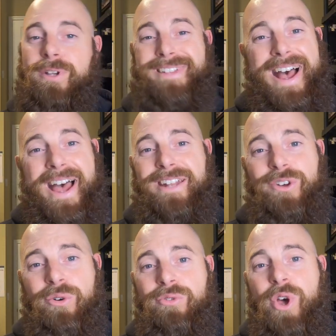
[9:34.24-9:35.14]
because I
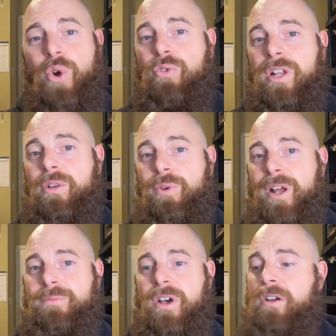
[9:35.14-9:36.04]
don't know really what
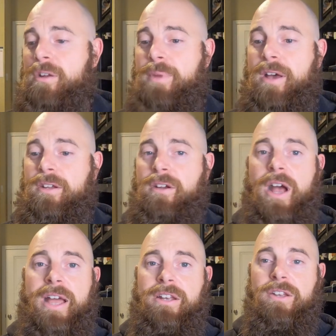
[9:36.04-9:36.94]
I'm talking about here.
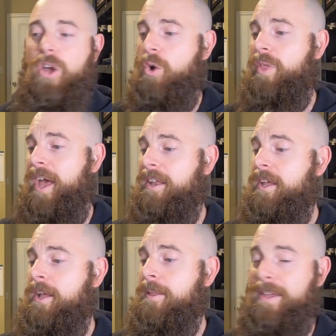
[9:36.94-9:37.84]
I know that,
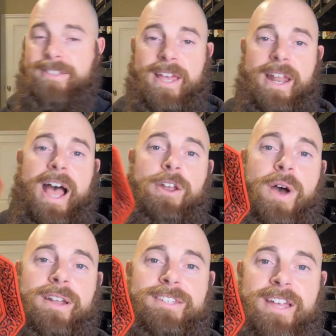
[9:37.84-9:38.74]
like I said, I know
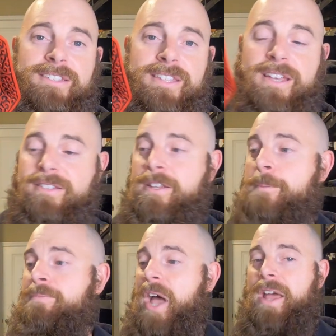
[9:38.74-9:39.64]
how to test this.
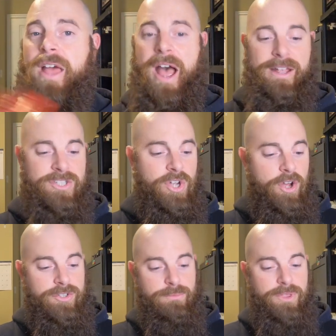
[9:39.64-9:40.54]
I, I
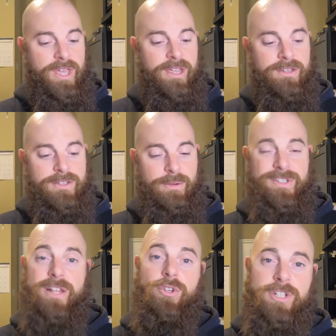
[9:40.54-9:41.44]
saw some things
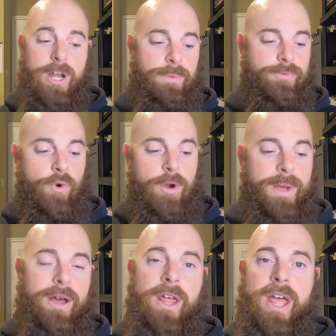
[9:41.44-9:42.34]
because uh, I looked it up before
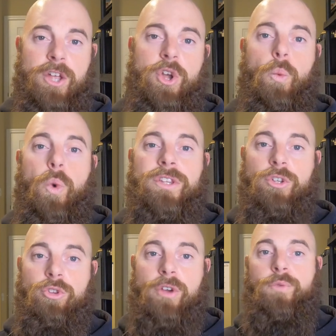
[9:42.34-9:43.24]
about, you know, what
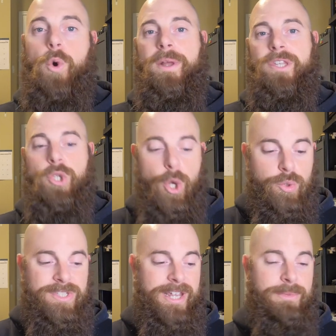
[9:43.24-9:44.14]
to look for about the
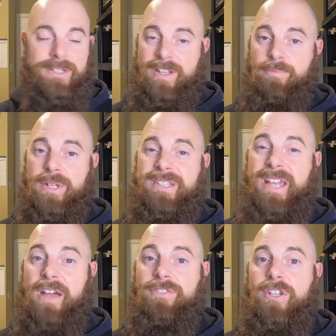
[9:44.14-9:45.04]
no seam and stuff, but
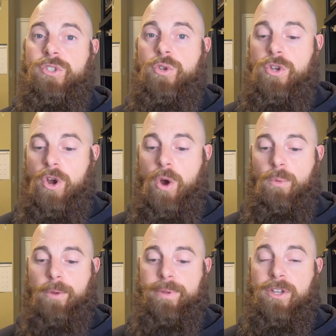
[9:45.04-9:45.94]
definitely do your
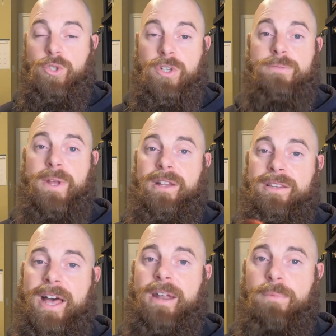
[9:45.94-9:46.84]
homework because you could spend a
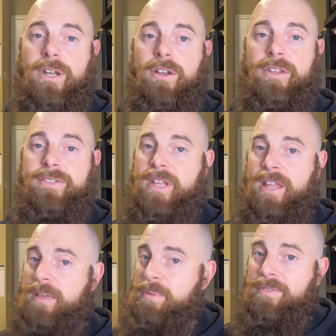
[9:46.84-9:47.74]
lot of money on this
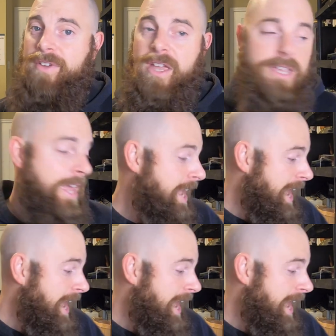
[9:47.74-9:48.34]
and they'd be fake